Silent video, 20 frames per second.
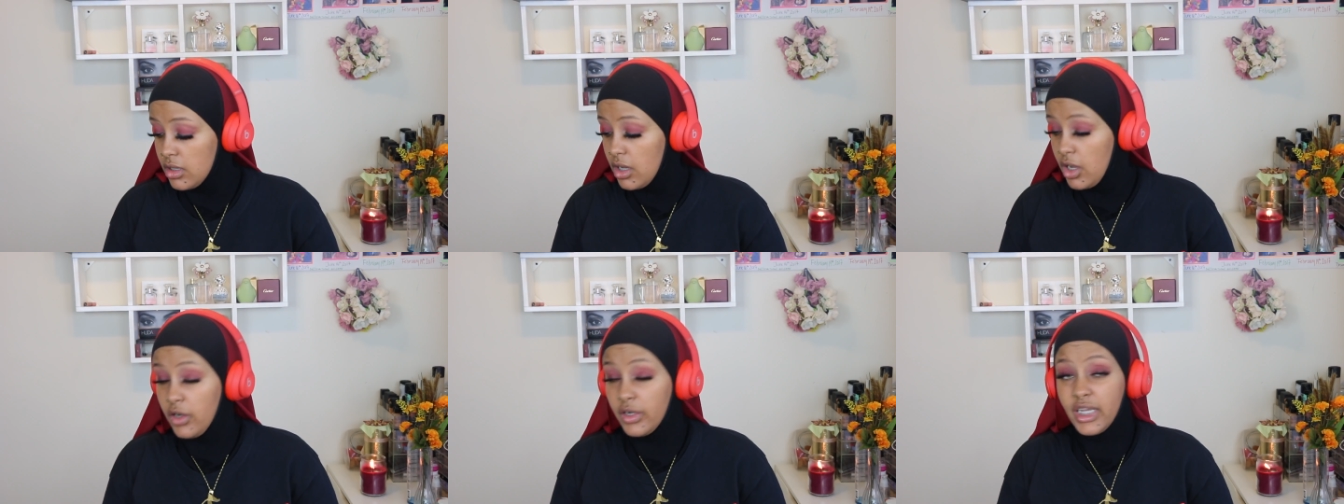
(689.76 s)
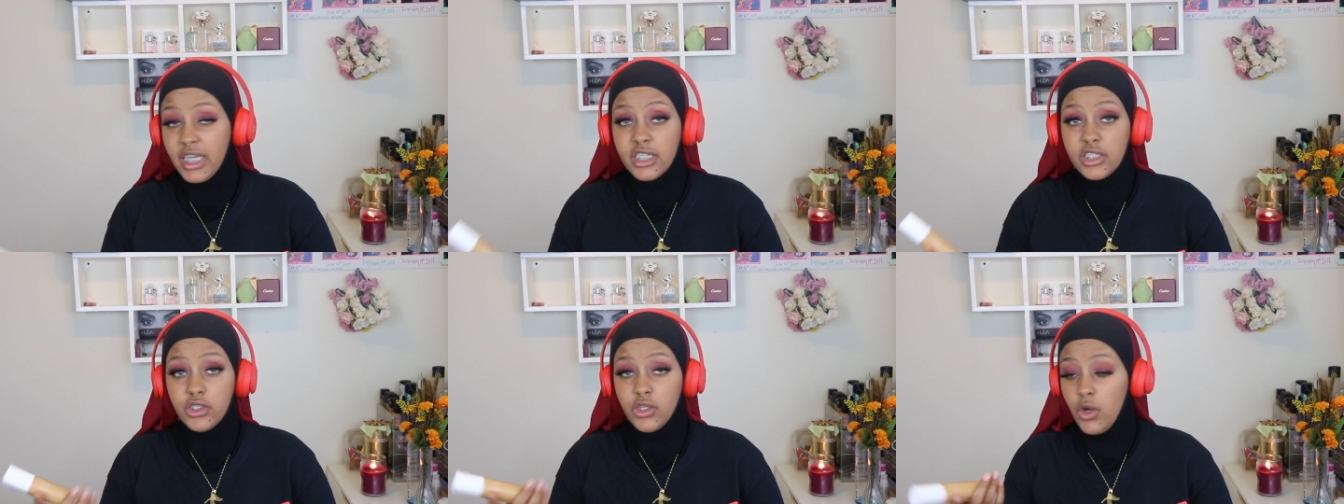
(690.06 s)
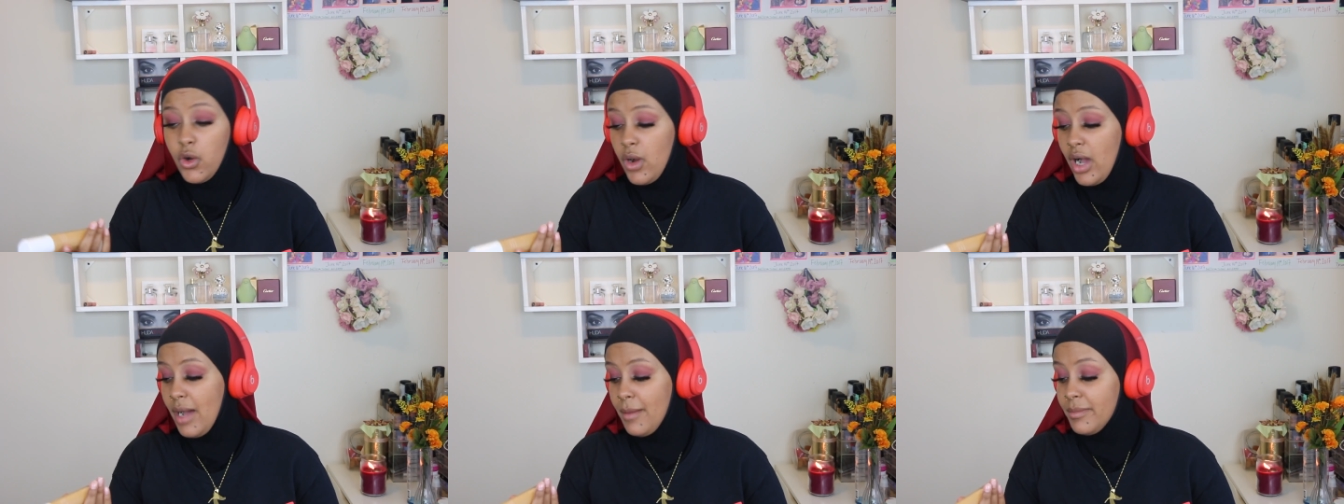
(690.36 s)
Okay,
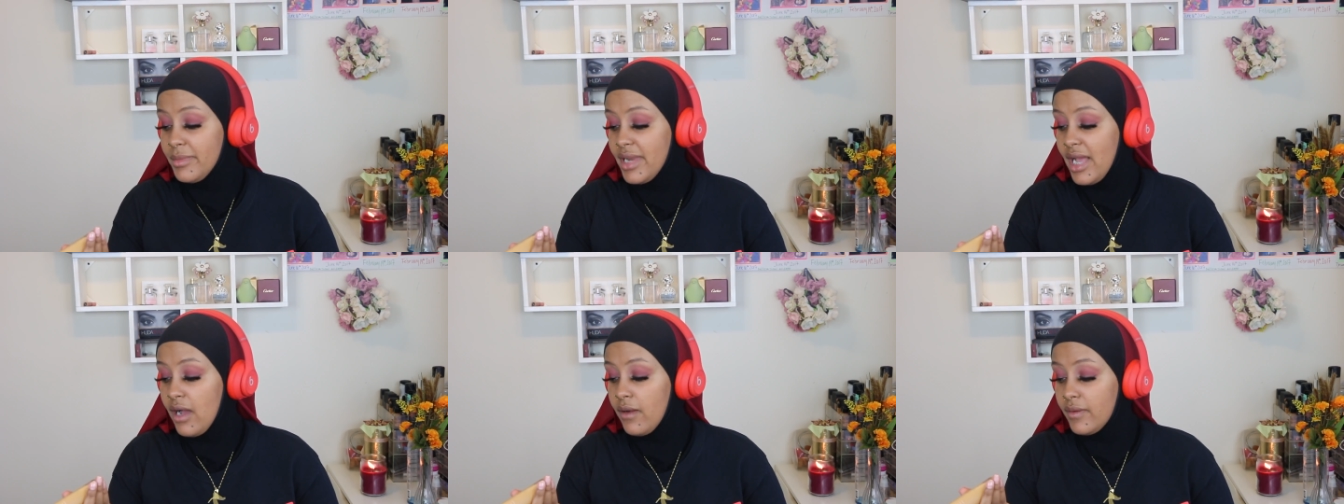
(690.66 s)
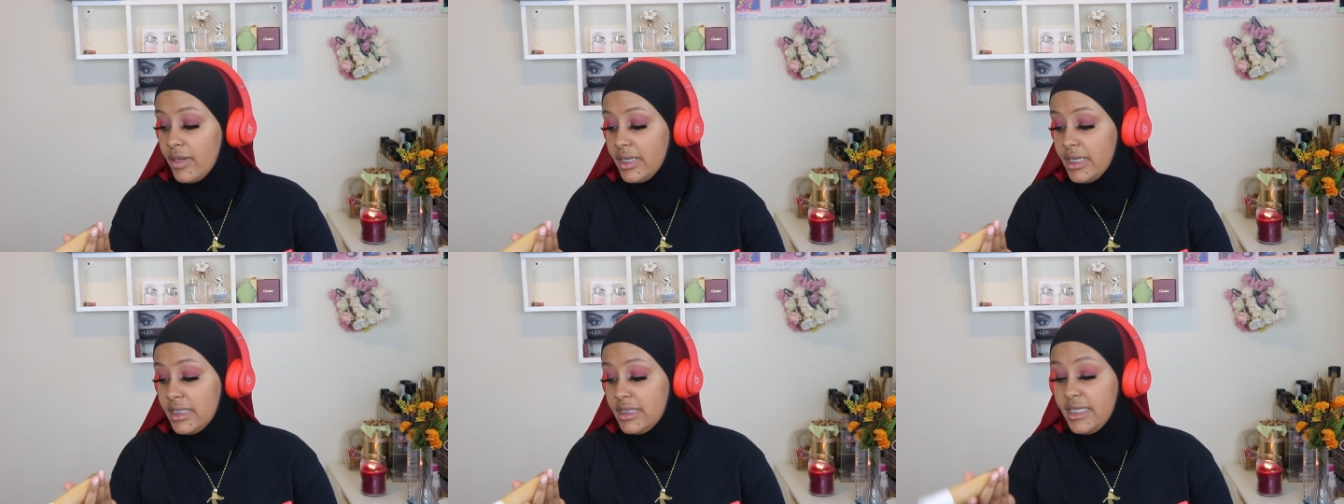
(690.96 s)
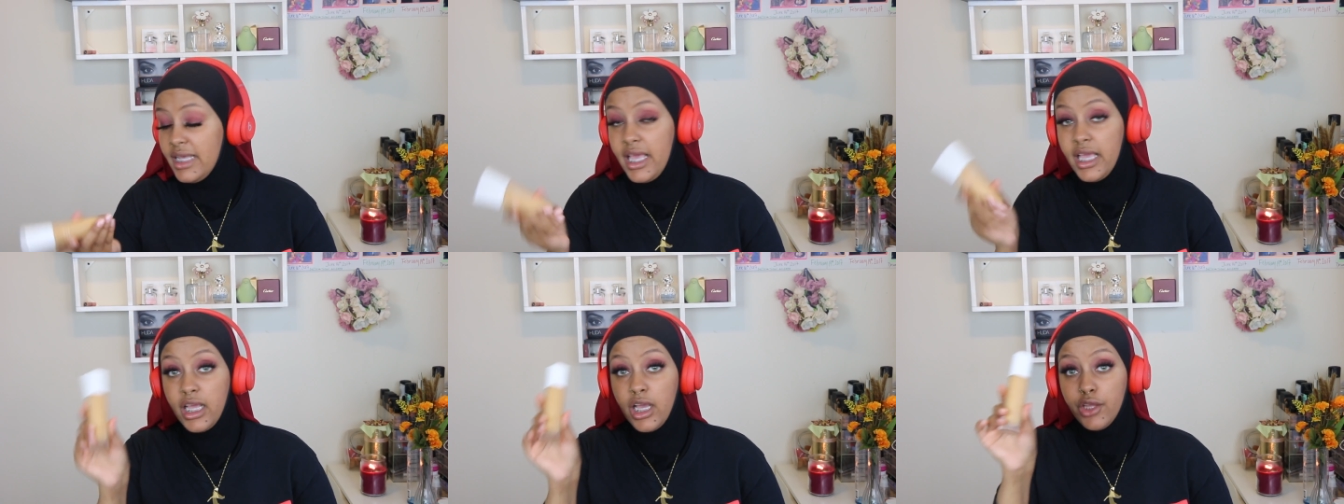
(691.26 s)
so I'm now going to
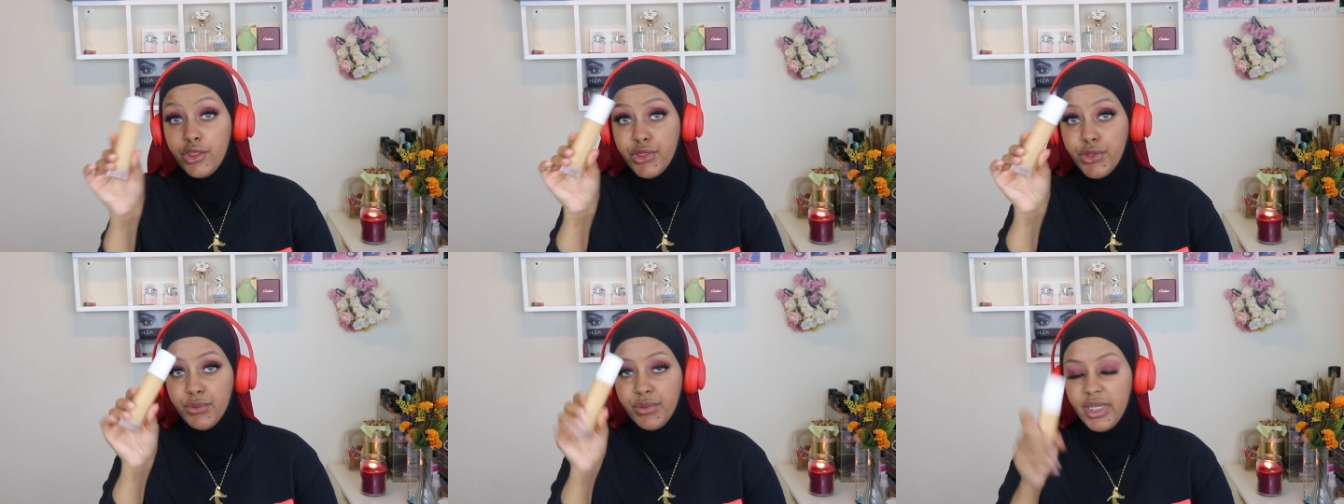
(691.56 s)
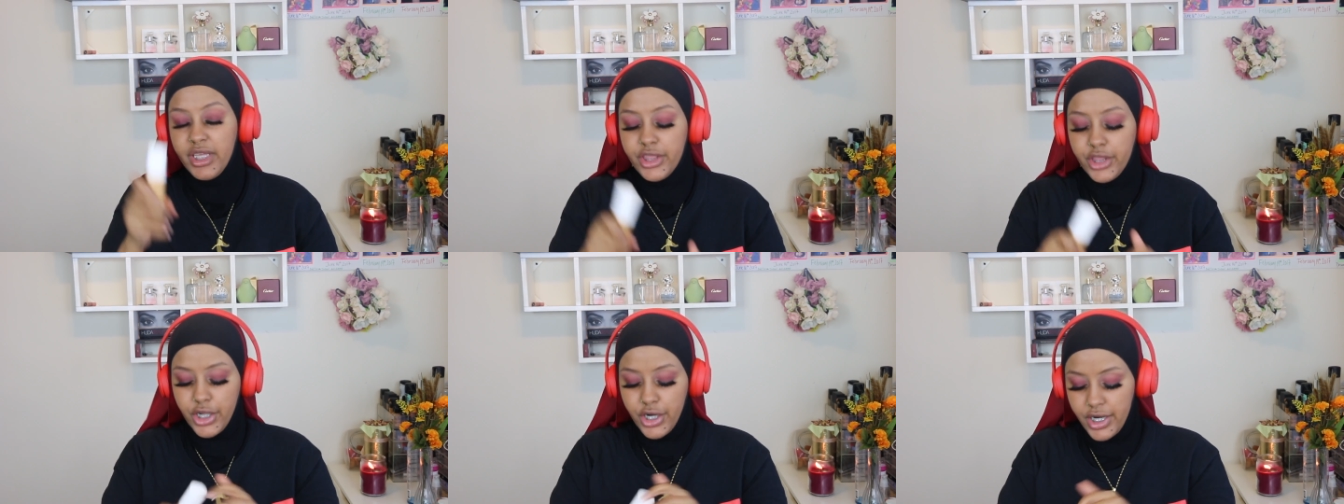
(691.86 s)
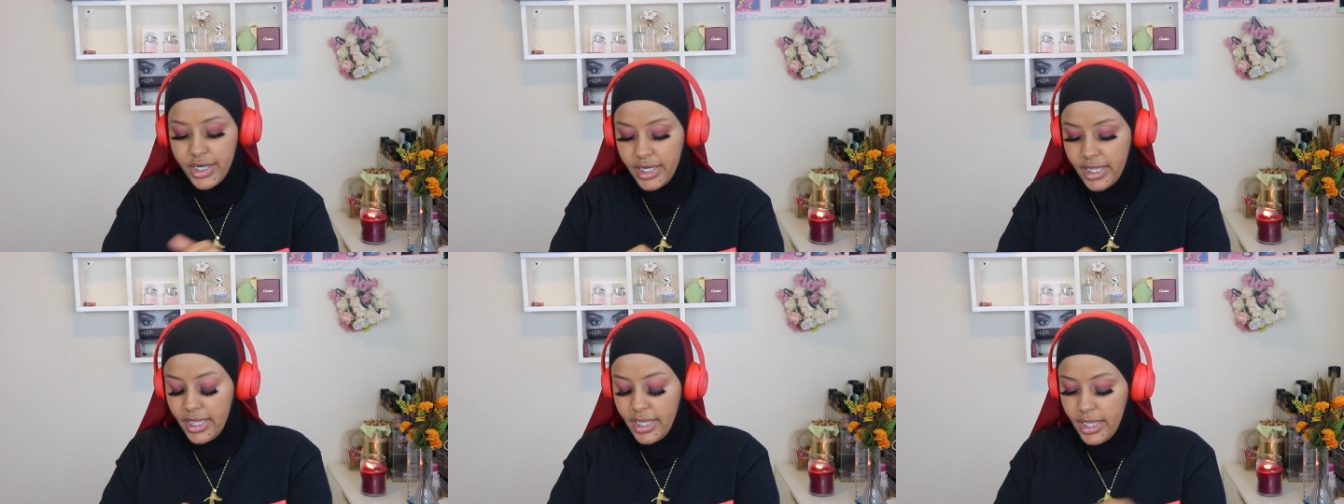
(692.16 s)
take a
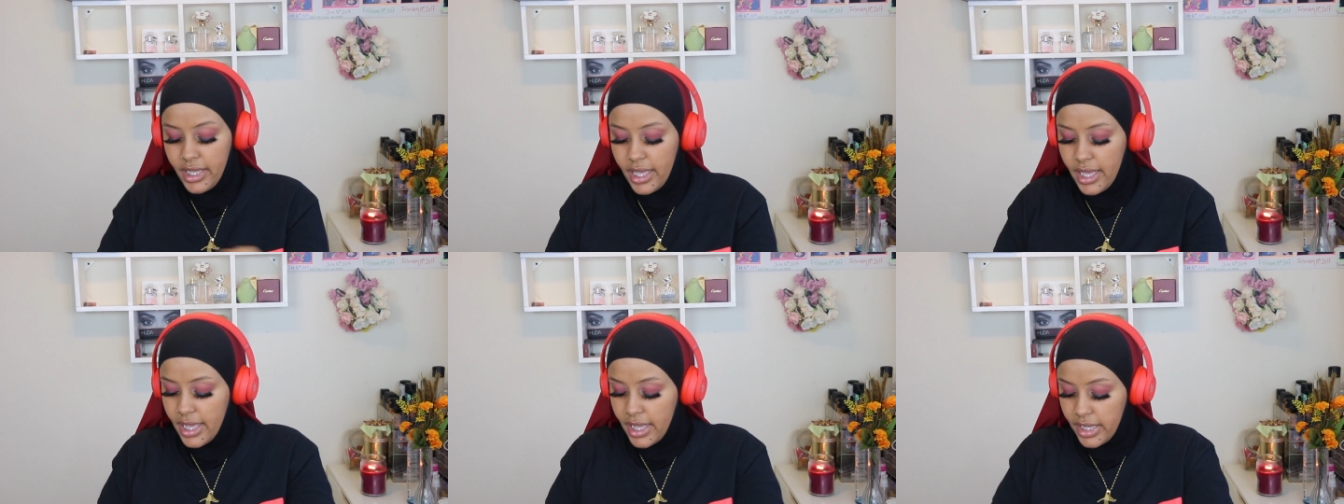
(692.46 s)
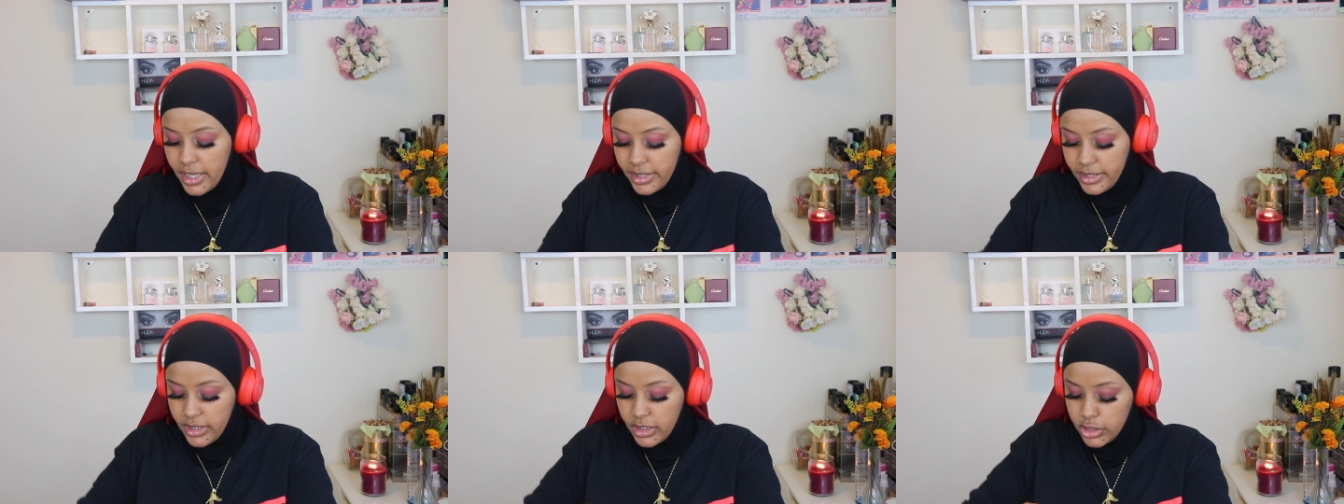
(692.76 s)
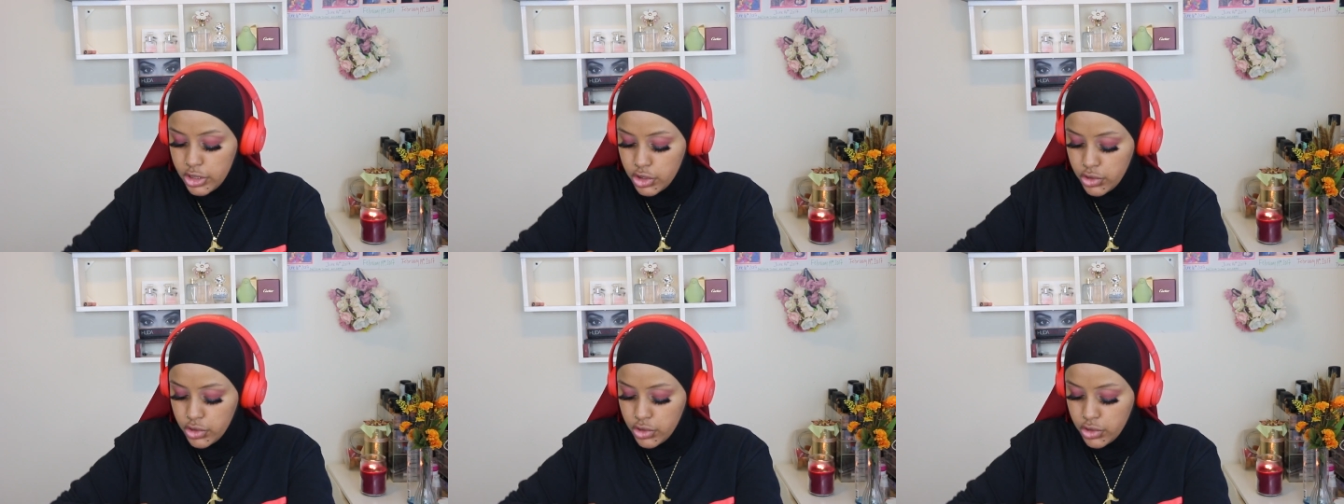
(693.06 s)
330 and